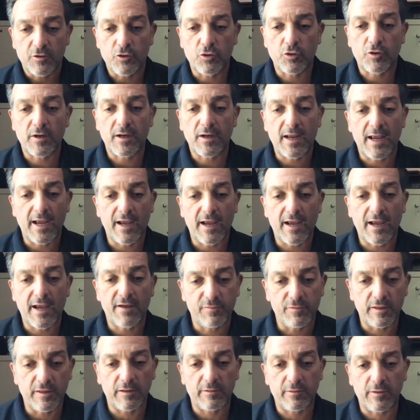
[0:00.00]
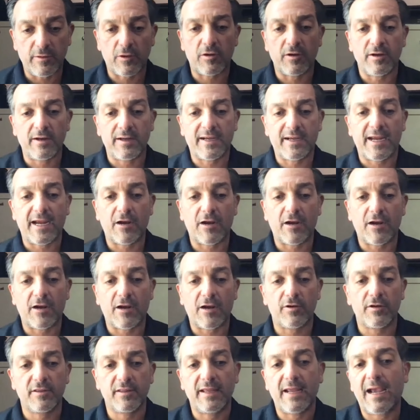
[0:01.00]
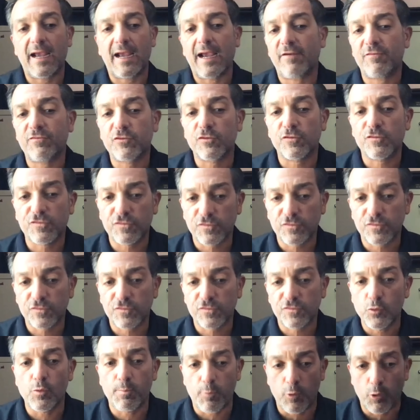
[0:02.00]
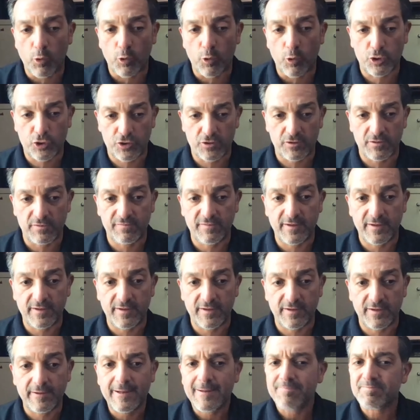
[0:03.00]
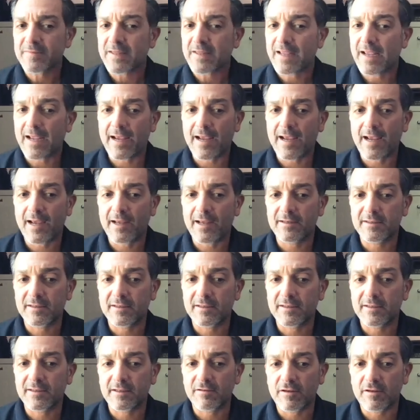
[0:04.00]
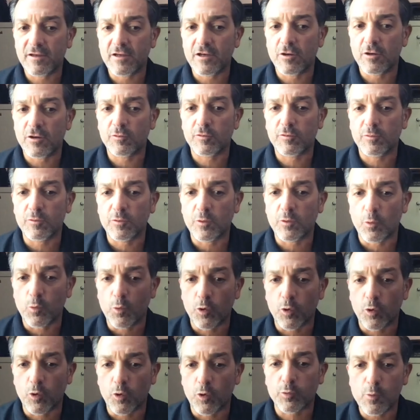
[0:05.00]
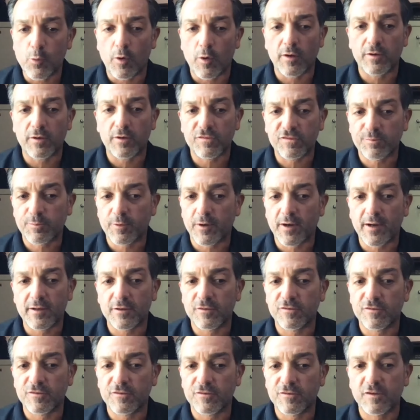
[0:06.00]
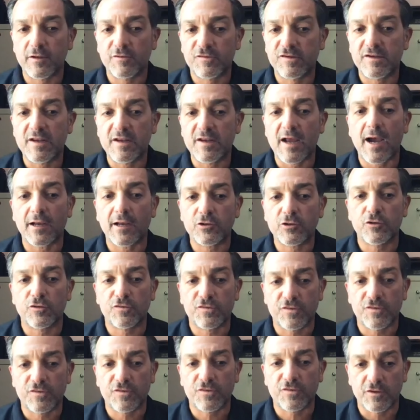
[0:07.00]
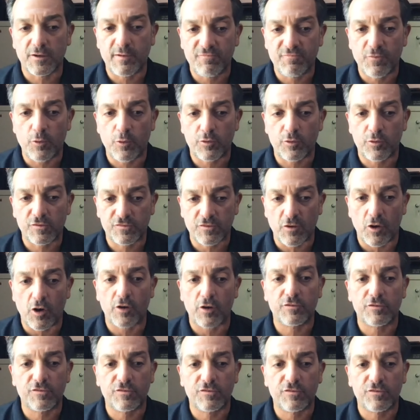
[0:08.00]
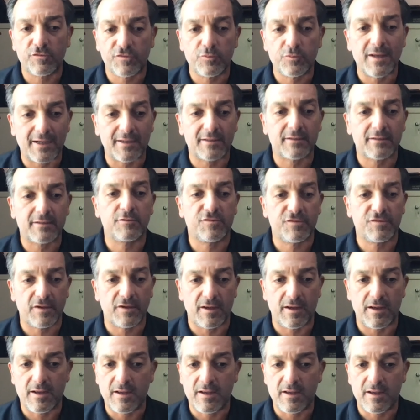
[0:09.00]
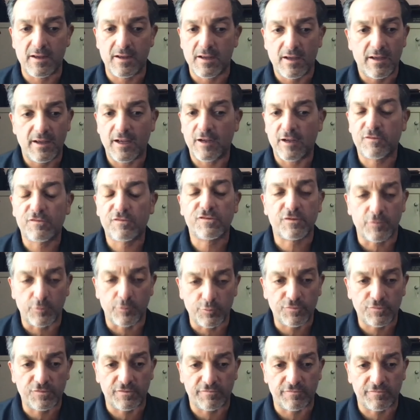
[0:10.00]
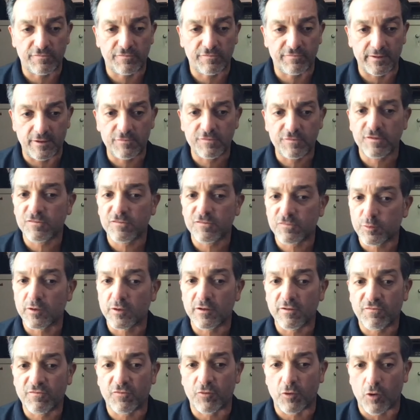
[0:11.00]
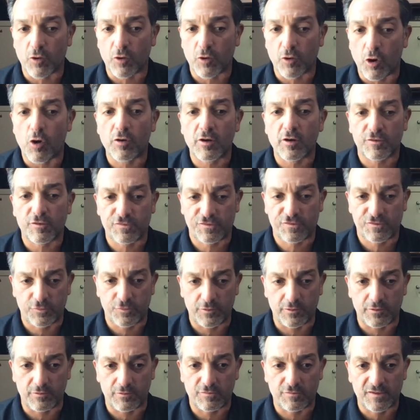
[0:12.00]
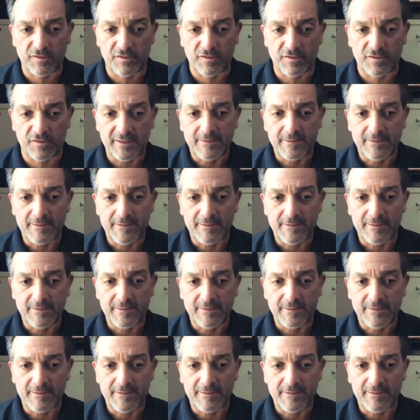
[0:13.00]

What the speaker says: You're going to have that they're going to carry into the after school portion of it. And, the word we want to spread is that it's not just going to be focused on student athletes exclusively. This is really for all our students.